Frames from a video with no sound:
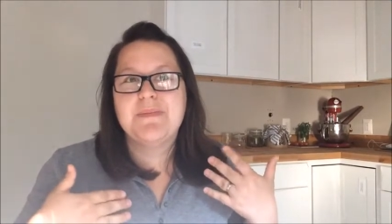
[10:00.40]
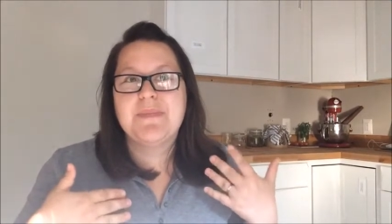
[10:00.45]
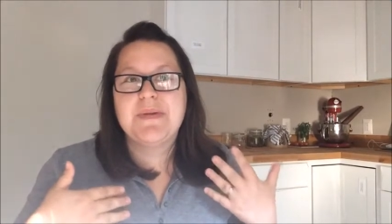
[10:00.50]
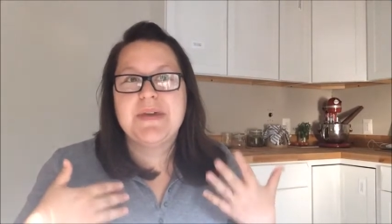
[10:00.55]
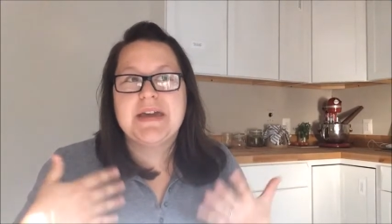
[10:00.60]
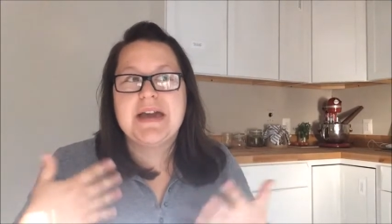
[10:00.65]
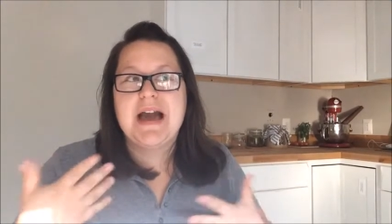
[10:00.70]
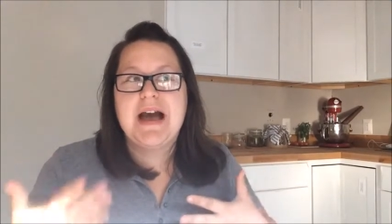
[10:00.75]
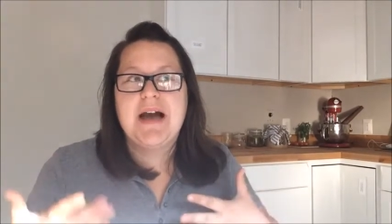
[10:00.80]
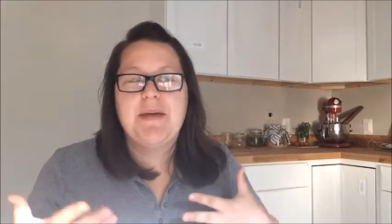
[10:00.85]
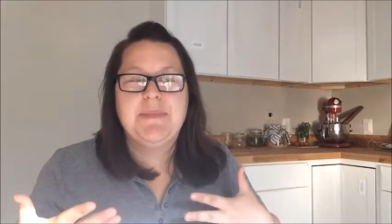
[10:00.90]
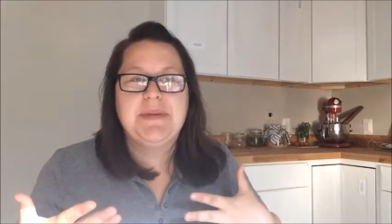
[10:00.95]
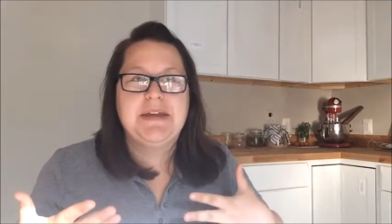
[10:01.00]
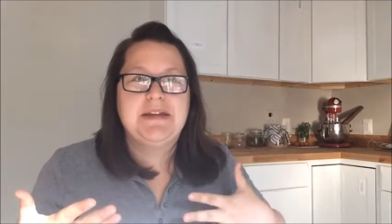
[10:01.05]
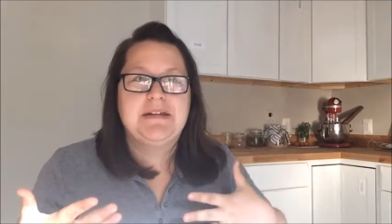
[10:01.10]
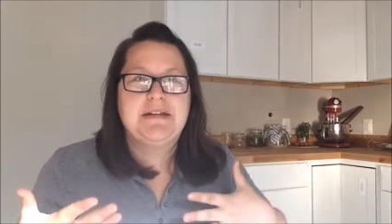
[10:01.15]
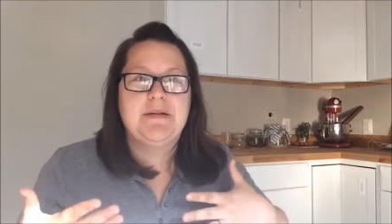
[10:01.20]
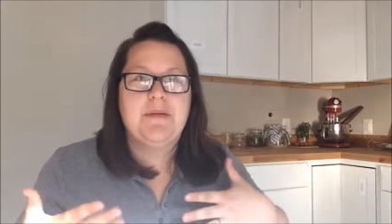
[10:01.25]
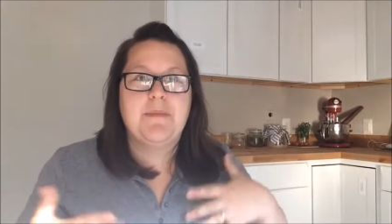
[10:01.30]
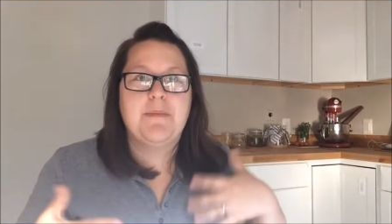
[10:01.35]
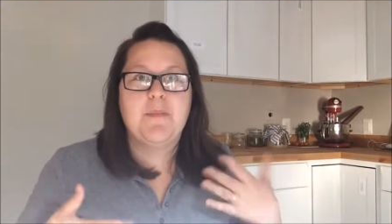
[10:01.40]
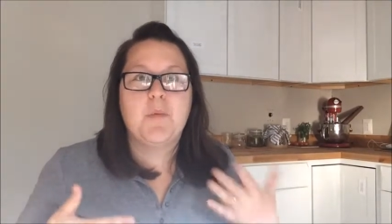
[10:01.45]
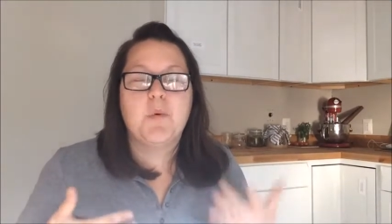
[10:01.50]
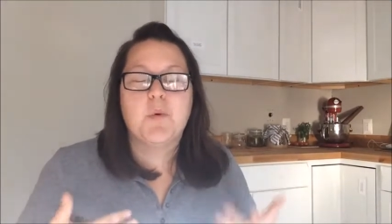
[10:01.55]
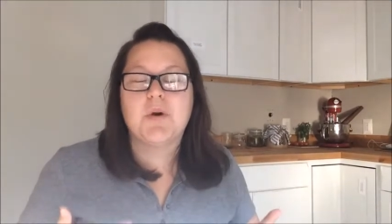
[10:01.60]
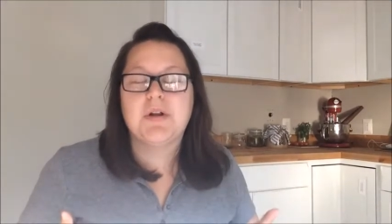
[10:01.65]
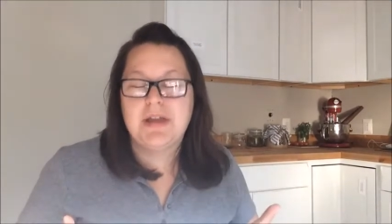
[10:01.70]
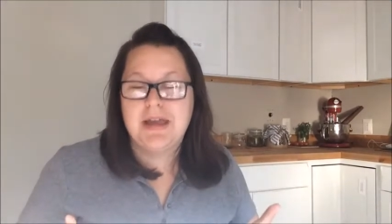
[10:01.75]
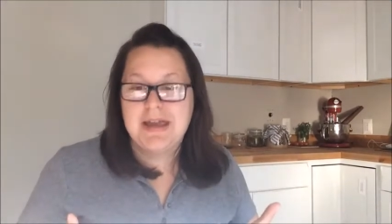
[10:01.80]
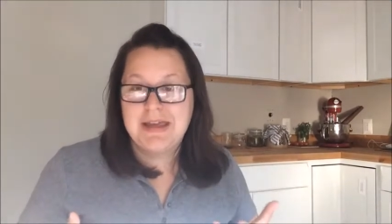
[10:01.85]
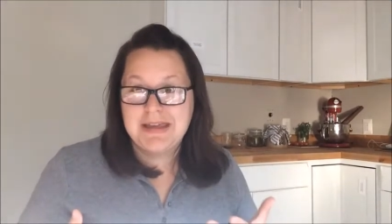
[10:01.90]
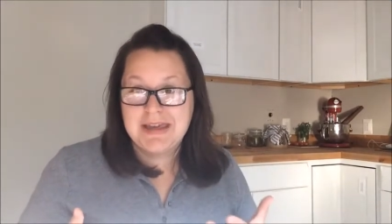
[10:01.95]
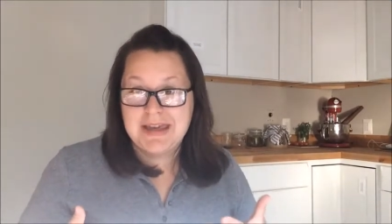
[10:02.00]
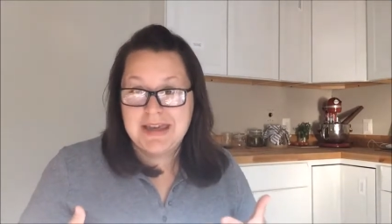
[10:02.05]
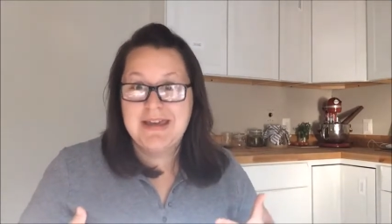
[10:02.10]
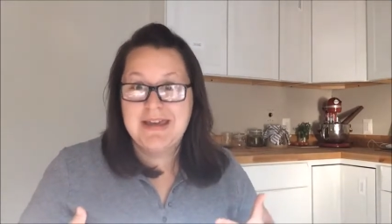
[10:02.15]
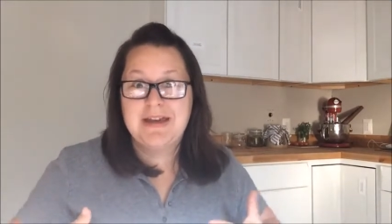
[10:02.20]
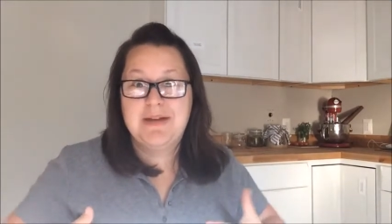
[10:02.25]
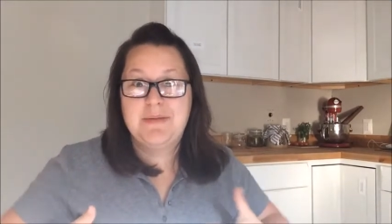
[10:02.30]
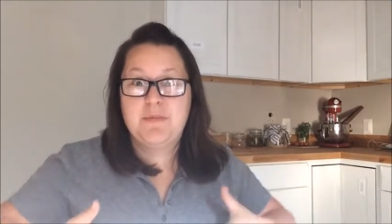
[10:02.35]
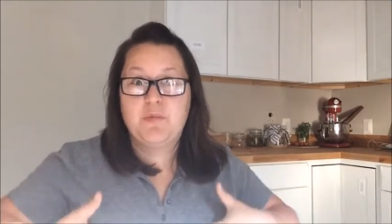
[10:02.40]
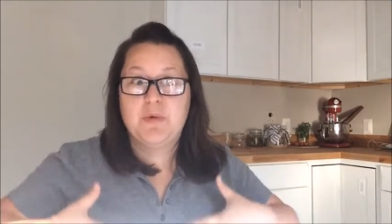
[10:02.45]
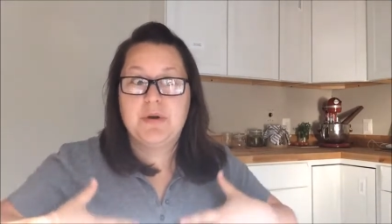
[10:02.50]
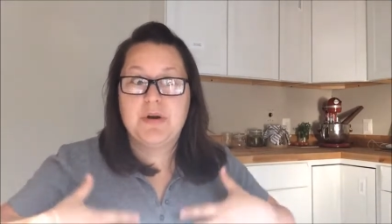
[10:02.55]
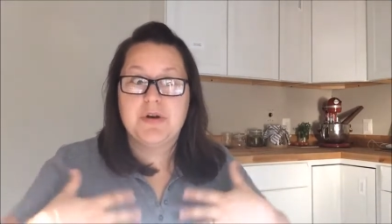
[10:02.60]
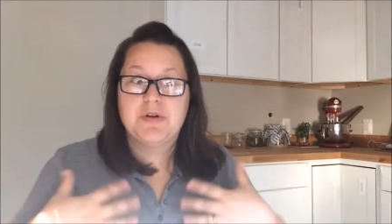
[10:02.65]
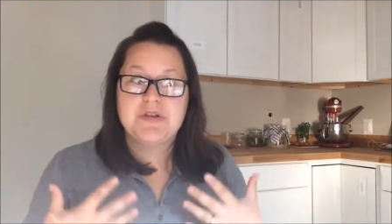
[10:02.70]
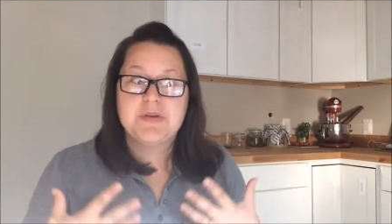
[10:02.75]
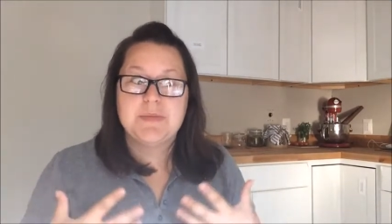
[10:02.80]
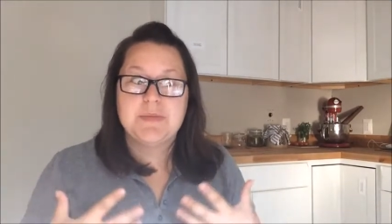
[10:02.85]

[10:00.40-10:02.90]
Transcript: becoming more like Him. We are